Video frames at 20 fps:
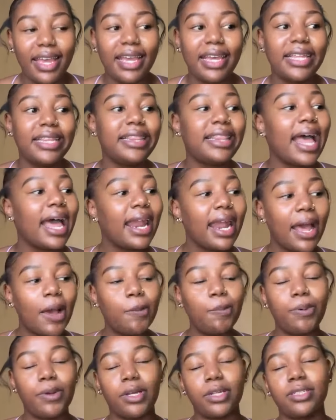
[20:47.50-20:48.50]
that
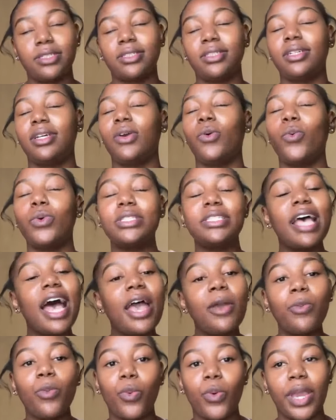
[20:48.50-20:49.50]
happened.
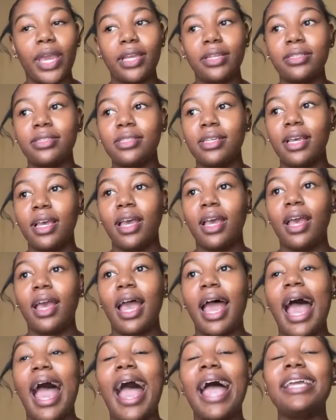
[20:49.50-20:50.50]
Time went.
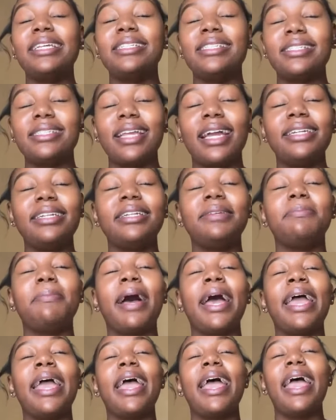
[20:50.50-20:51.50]
I studied
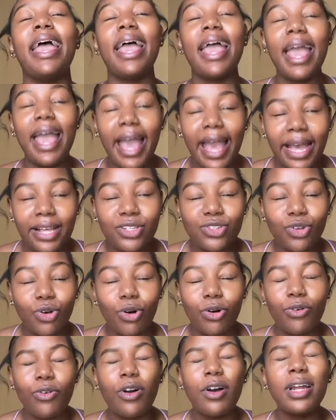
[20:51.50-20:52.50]
my ass
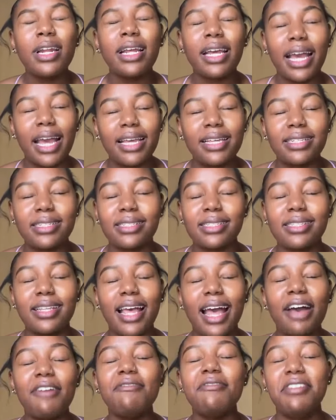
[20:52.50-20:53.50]
off. Oh, guys,
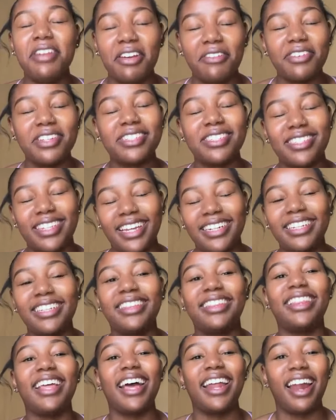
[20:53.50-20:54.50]
I've never studied
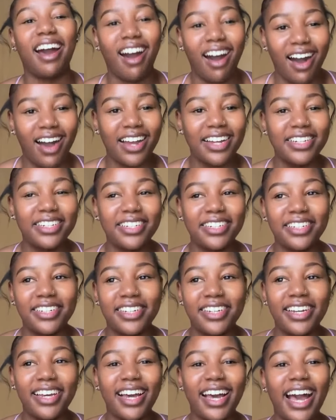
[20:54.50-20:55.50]
that hard.
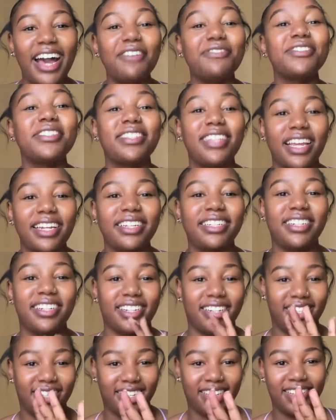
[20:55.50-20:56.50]
I've studied
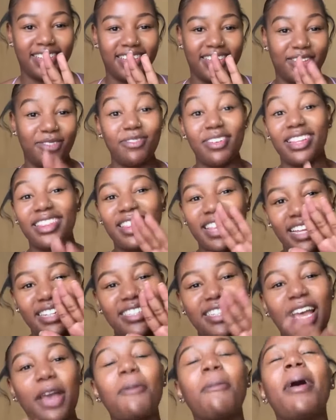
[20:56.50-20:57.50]
it, but that
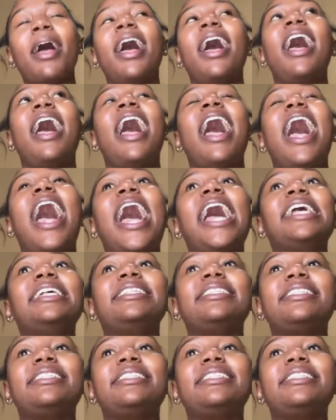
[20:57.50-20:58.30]
time I